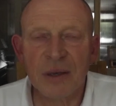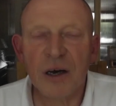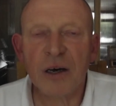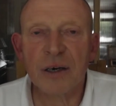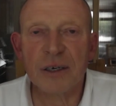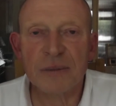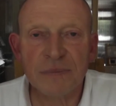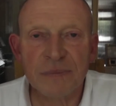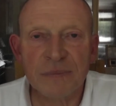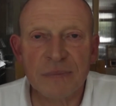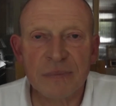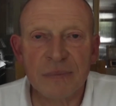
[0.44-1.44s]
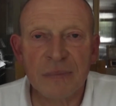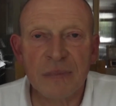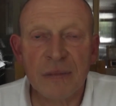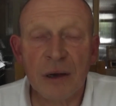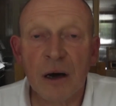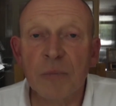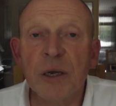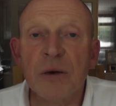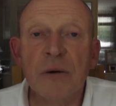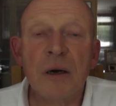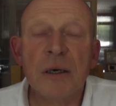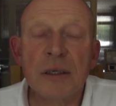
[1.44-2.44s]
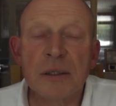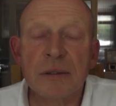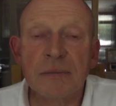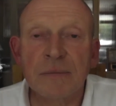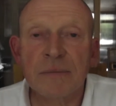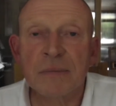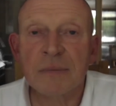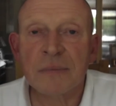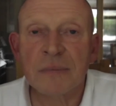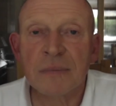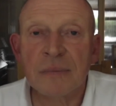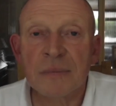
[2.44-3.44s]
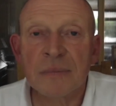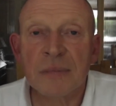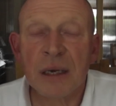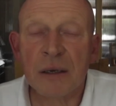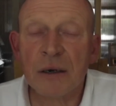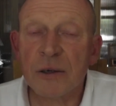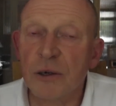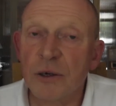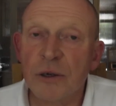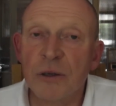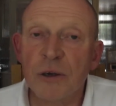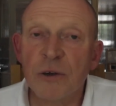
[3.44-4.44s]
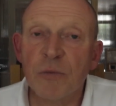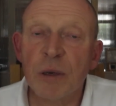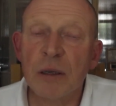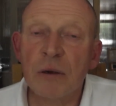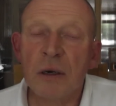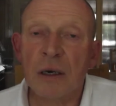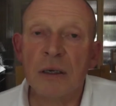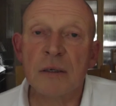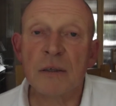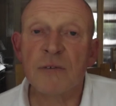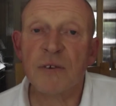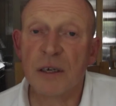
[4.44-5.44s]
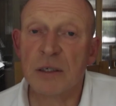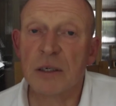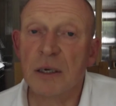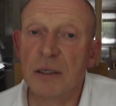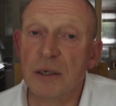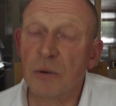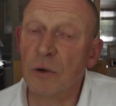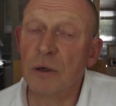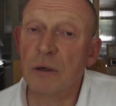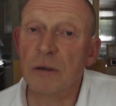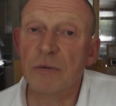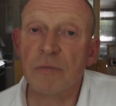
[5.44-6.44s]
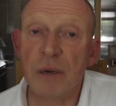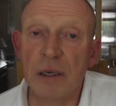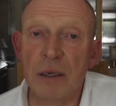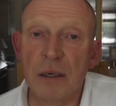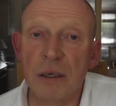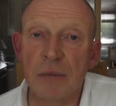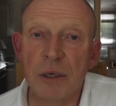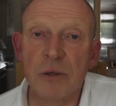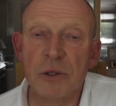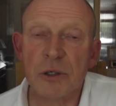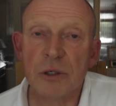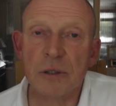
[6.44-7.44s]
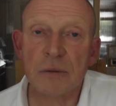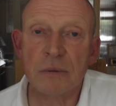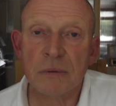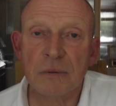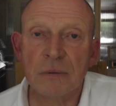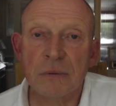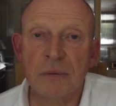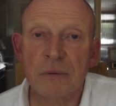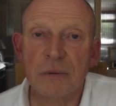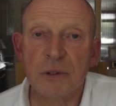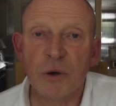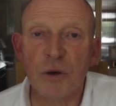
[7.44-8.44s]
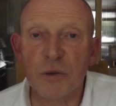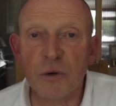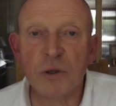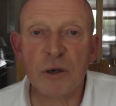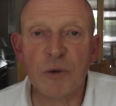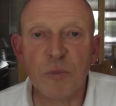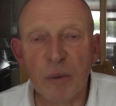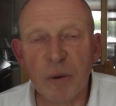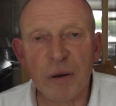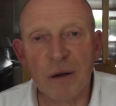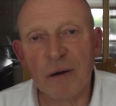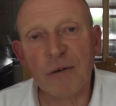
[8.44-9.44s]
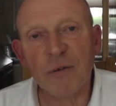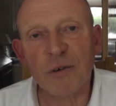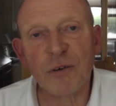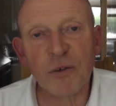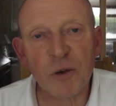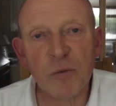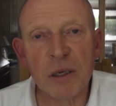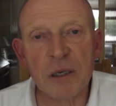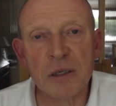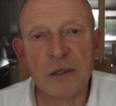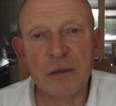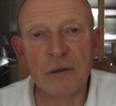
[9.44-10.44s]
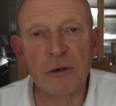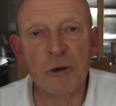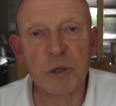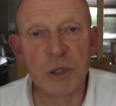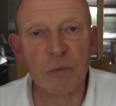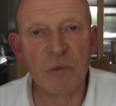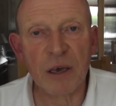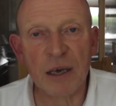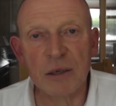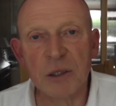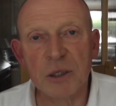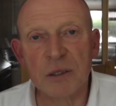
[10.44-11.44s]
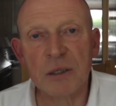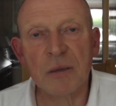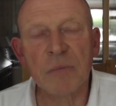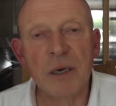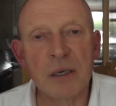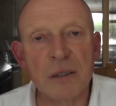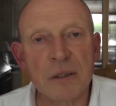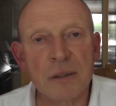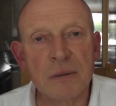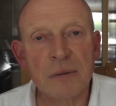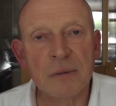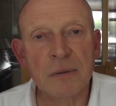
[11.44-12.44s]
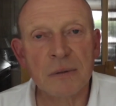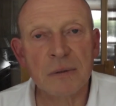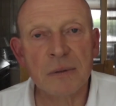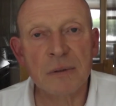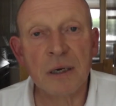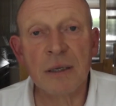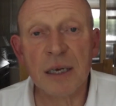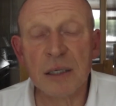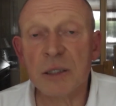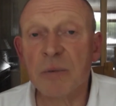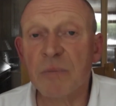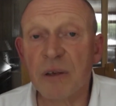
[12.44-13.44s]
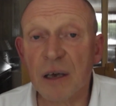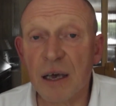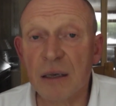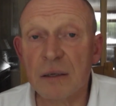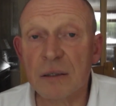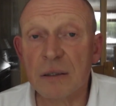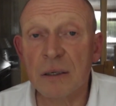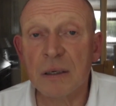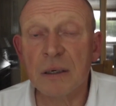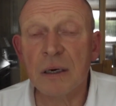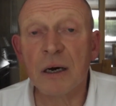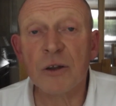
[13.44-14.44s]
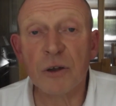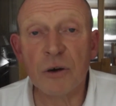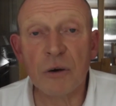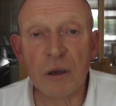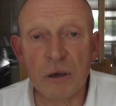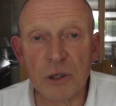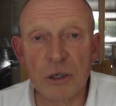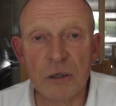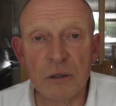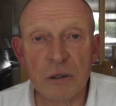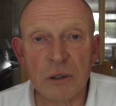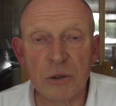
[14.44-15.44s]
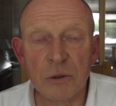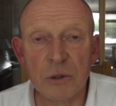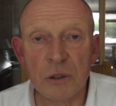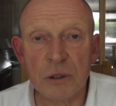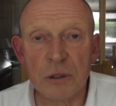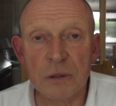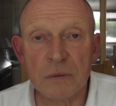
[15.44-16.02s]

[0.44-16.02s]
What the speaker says: Hi, I'm Nick Wright, and I'd heard that you've been looking into the fascinating world of medical hypnosis, so I thought I'd pop along for a few minutes and throw something else into the mix, and that something else are neurological disorders.